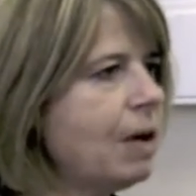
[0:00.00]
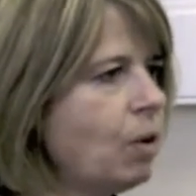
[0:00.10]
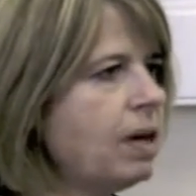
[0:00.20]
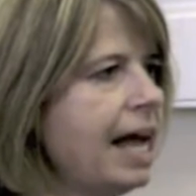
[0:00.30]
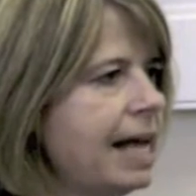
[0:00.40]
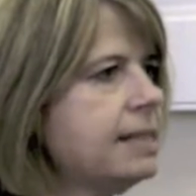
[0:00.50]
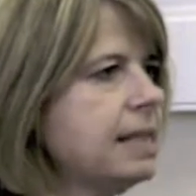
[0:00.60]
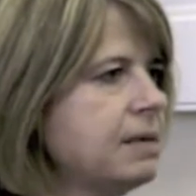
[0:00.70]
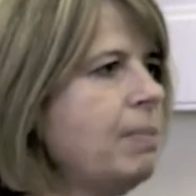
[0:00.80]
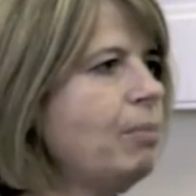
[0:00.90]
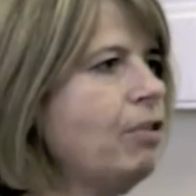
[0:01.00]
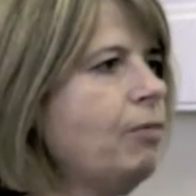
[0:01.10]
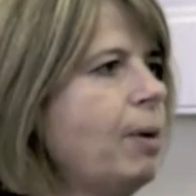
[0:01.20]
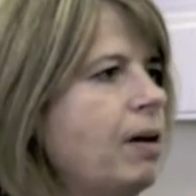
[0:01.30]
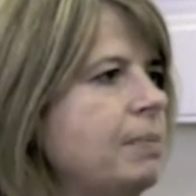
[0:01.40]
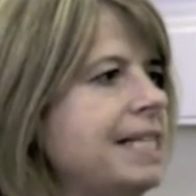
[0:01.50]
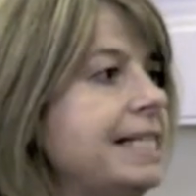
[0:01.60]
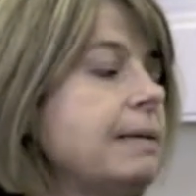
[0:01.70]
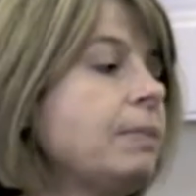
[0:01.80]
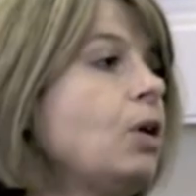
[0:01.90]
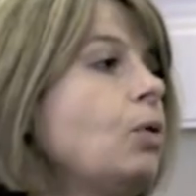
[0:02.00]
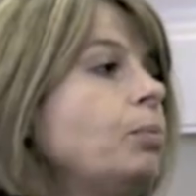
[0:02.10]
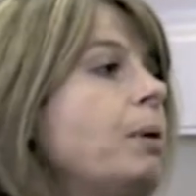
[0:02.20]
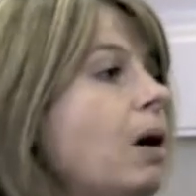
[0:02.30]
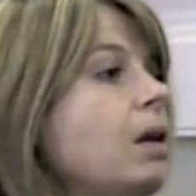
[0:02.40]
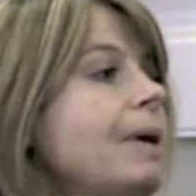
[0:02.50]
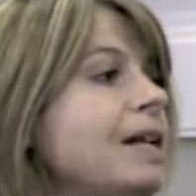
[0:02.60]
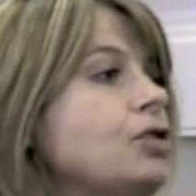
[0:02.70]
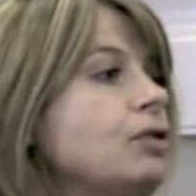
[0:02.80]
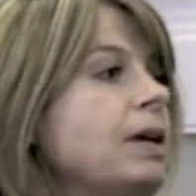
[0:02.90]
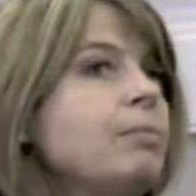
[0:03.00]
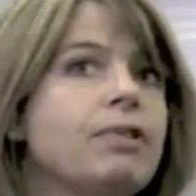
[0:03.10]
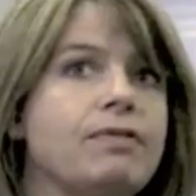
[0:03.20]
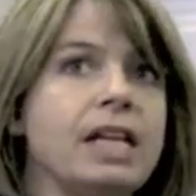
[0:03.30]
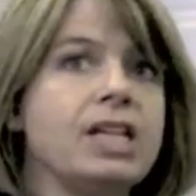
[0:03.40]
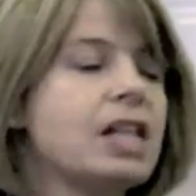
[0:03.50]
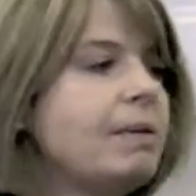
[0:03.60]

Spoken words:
that one has as a Member of Parliament is something called parliamentary privilege.